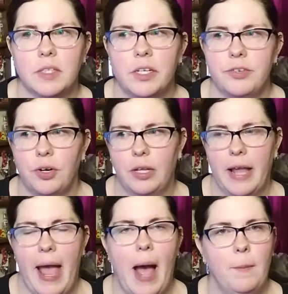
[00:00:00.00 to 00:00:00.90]
controlling
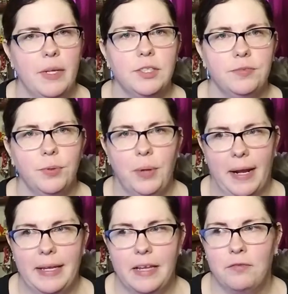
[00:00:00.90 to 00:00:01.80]
how much food
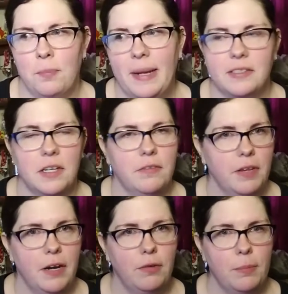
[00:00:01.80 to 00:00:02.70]
I get for myself
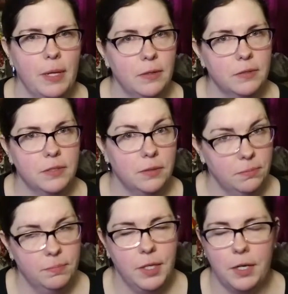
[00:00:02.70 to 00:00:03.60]
at every meal. So,
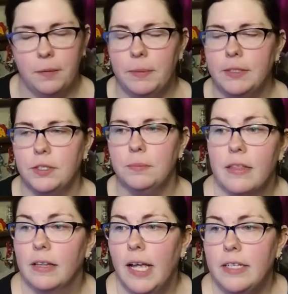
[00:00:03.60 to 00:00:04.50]
you know, that's good.
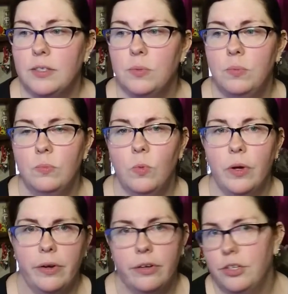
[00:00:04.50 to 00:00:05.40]
The last
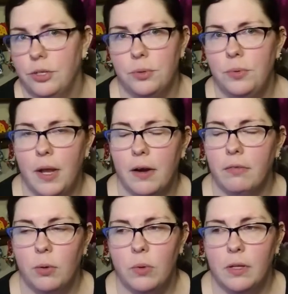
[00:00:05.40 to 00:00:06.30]
one or two,
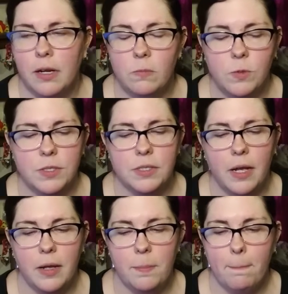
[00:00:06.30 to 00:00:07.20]
however you want to look at them, was
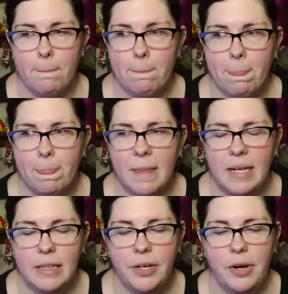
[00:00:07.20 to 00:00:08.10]

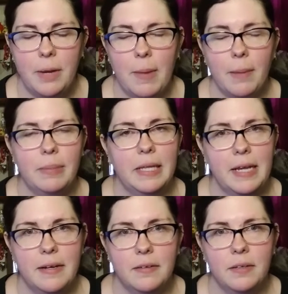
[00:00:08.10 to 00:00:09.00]
clearing my
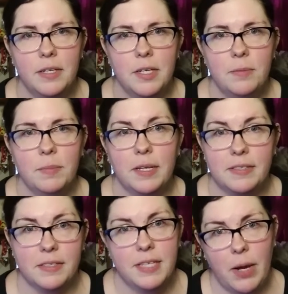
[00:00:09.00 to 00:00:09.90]
plate,
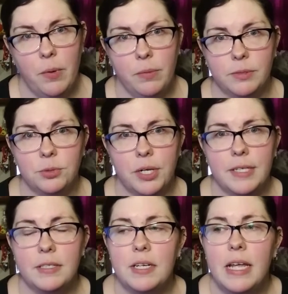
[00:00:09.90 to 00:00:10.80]
because that's how I was
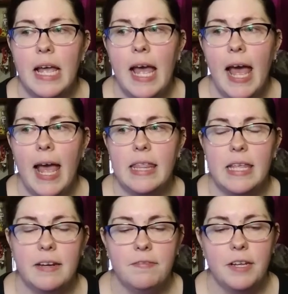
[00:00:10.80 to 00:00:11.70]
raised, and
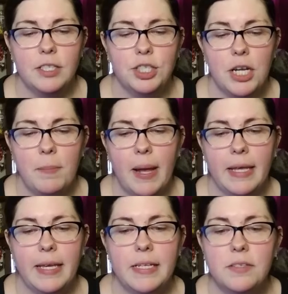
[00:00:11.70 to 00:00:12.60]
then finishing my
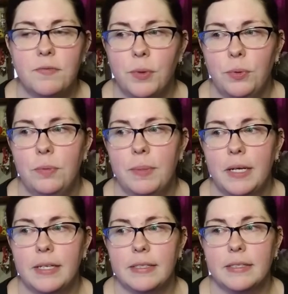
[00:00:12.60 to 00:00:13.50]
kids' food,
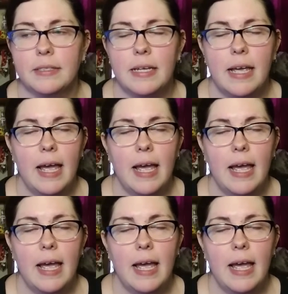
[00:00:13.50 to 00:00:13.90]
because